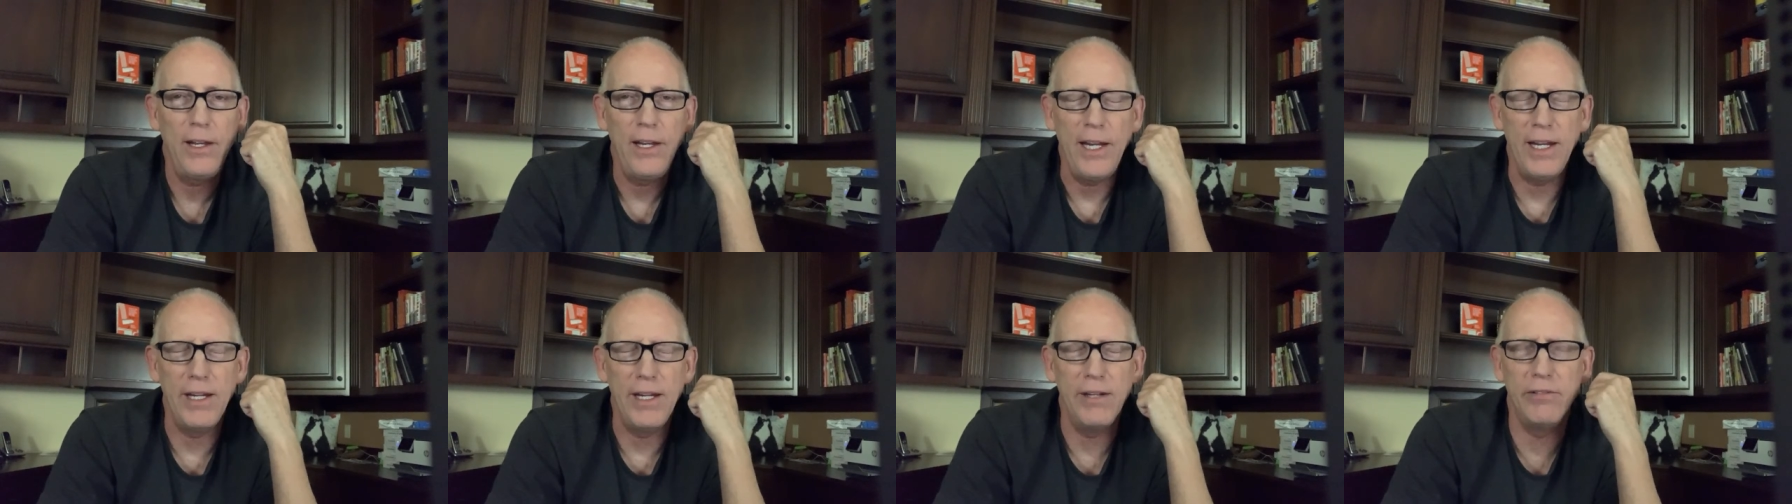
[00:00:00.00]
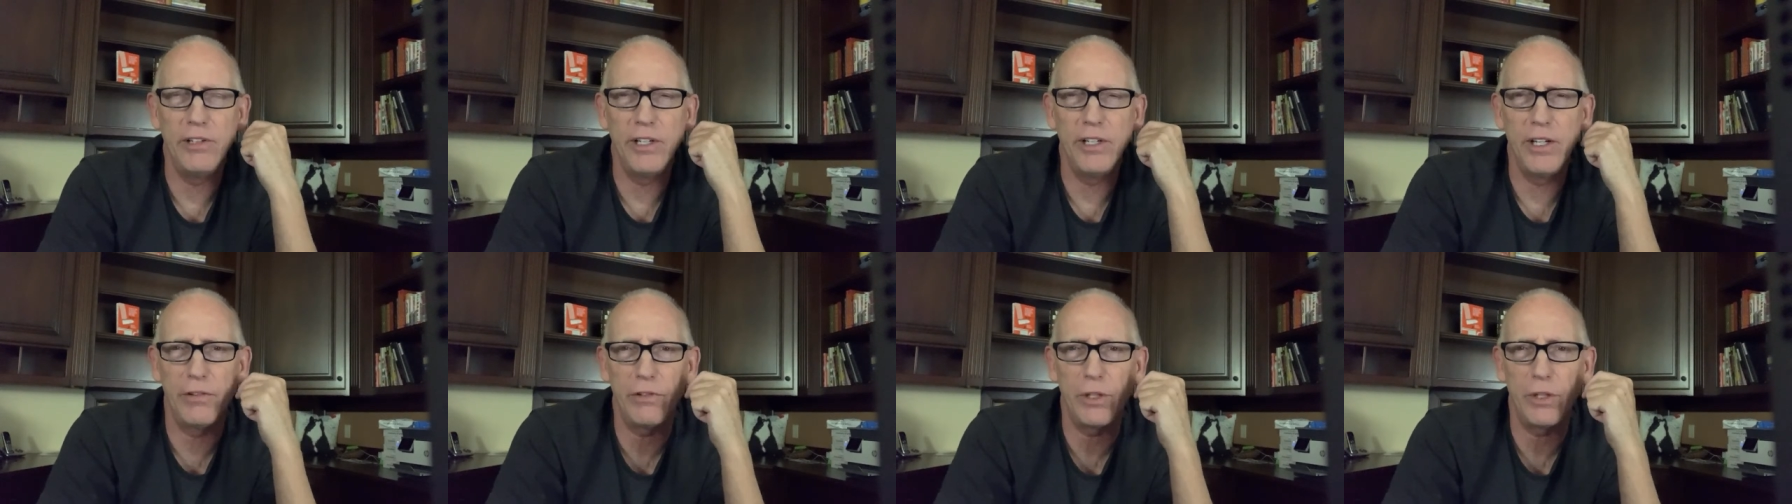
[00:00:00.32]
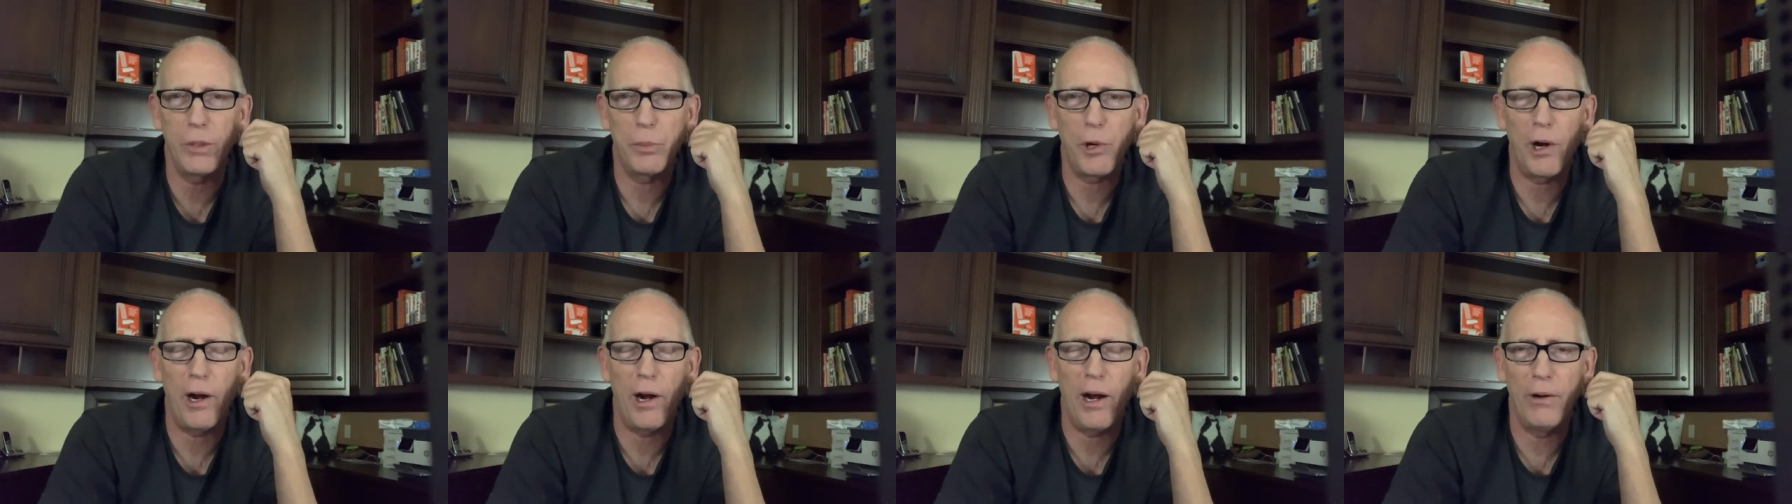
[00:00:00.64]
even if the
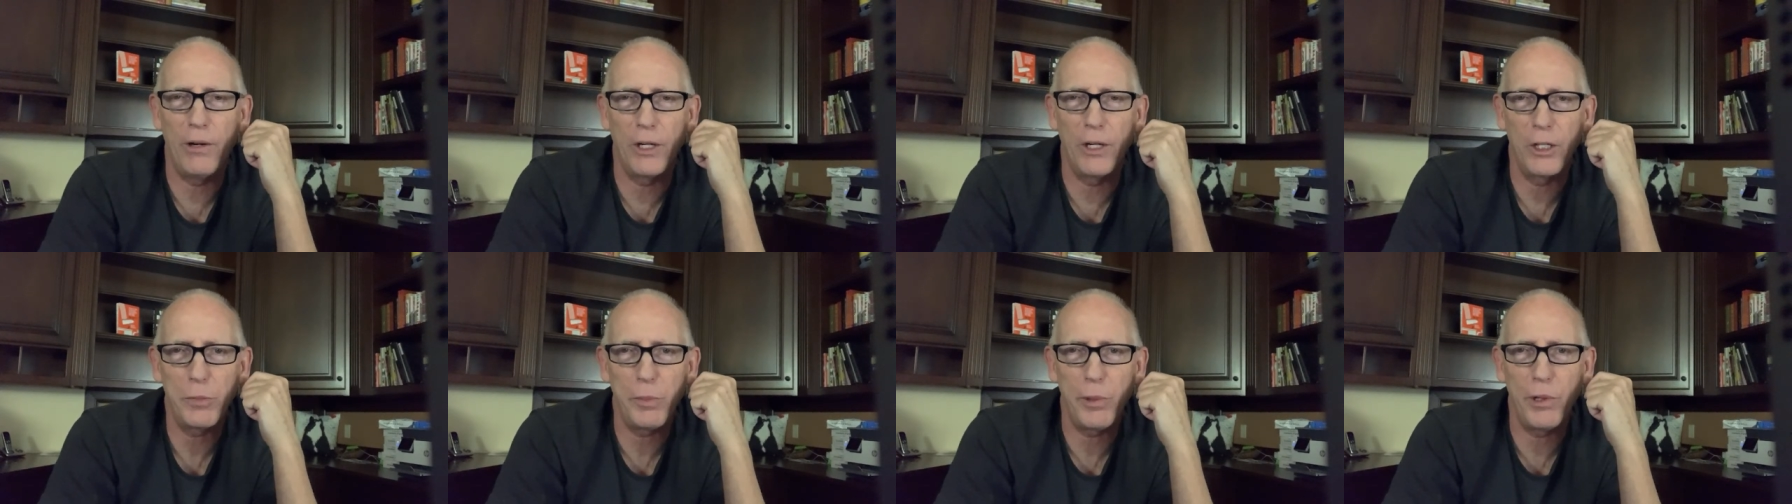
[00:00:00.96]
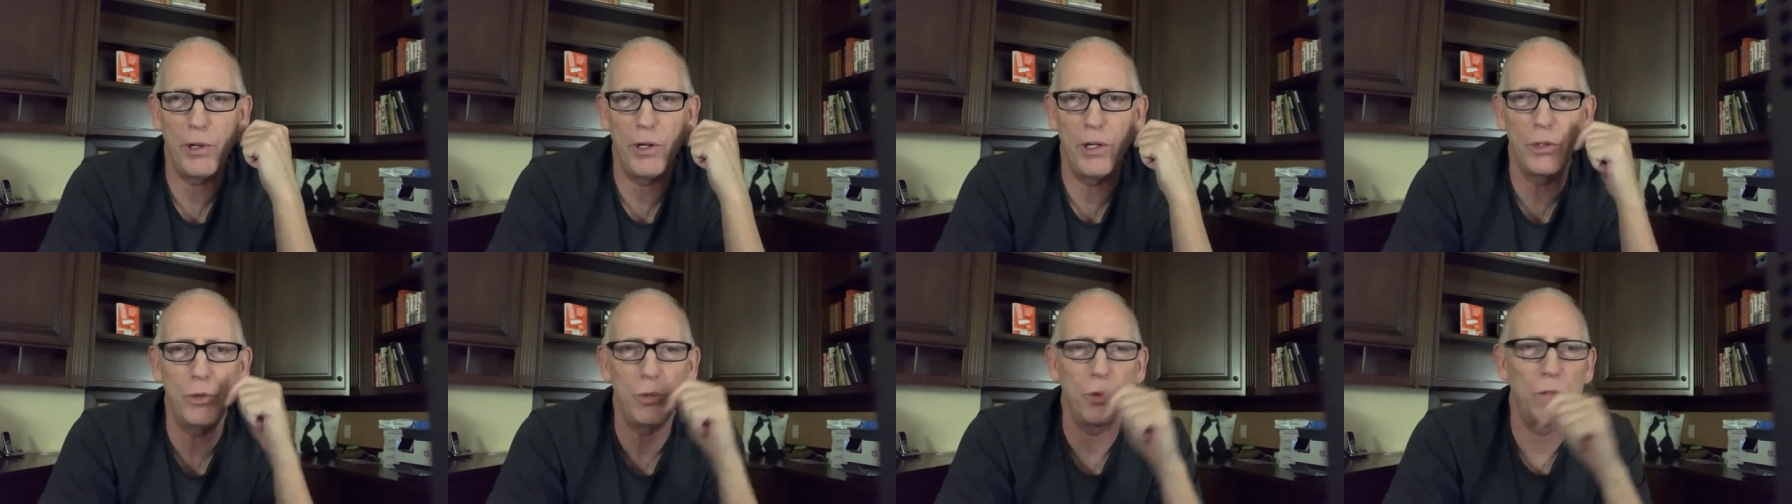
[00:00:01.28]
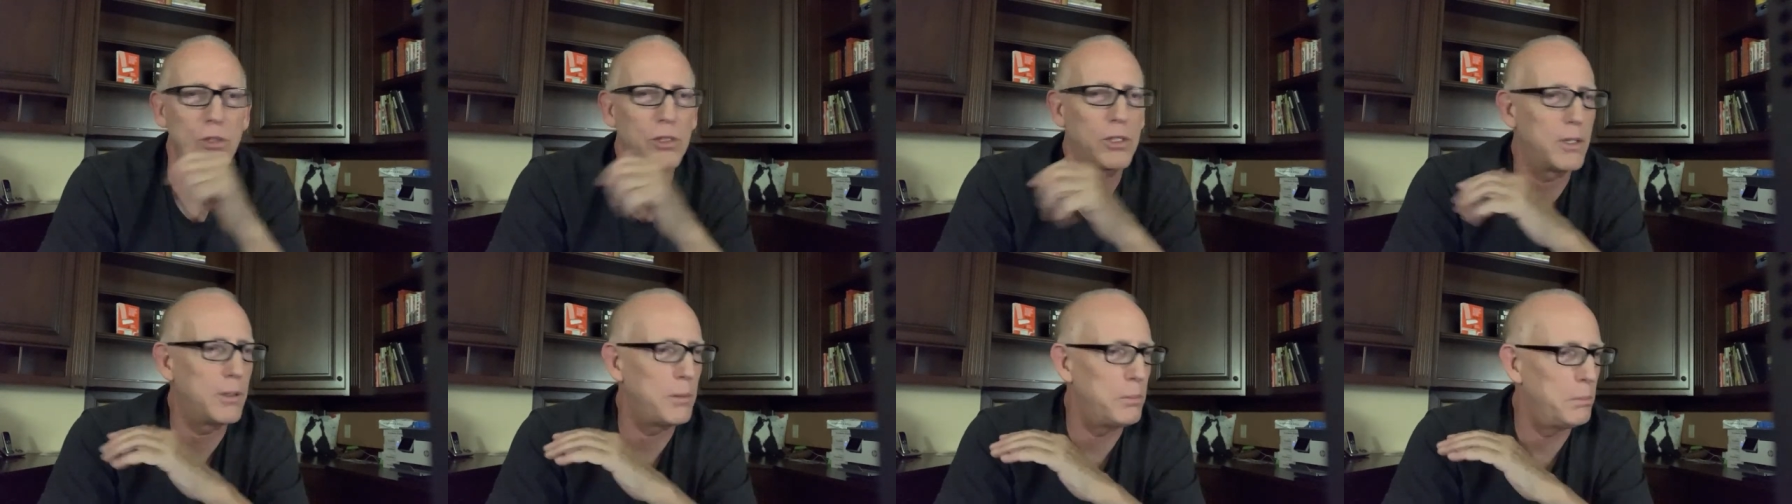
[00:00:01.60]
prior experience
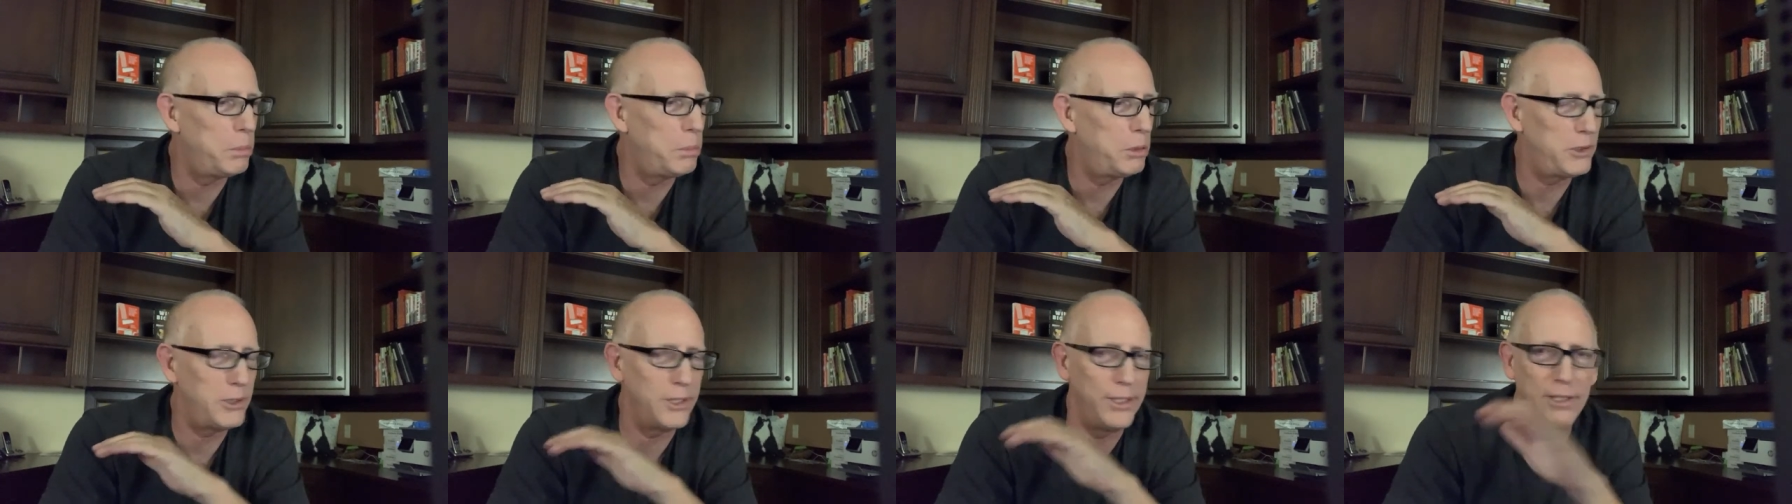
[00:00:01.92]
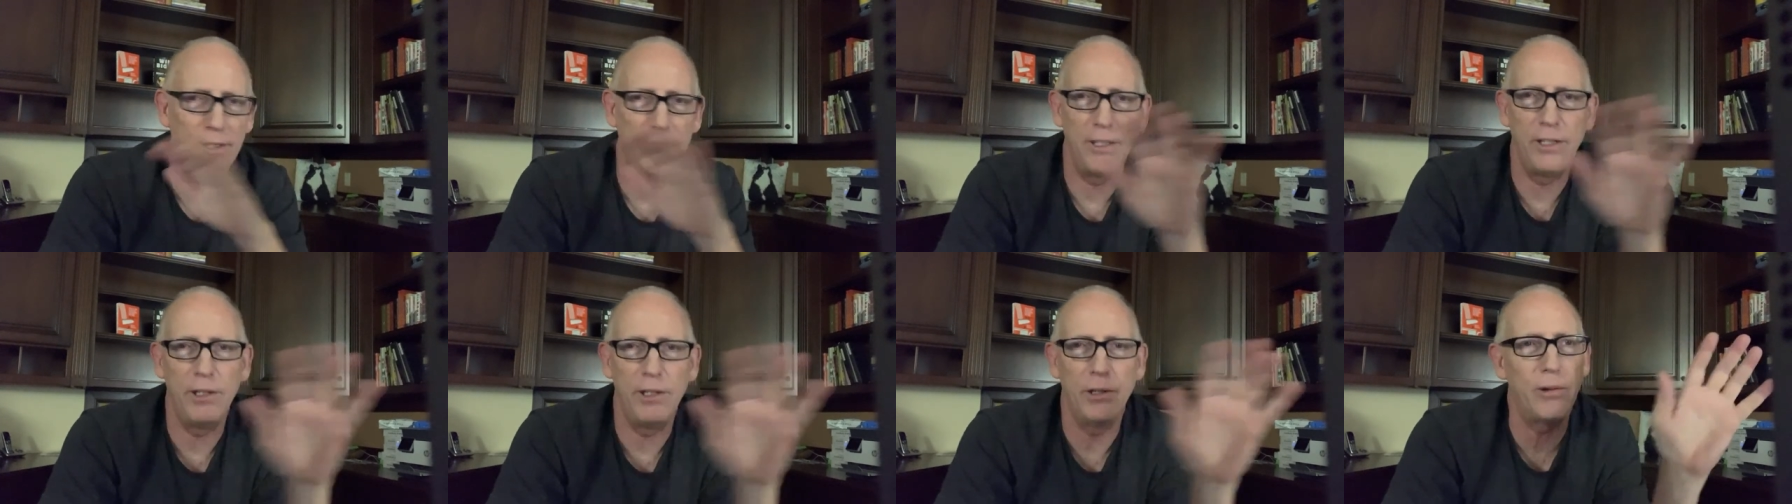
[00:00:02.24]
was completely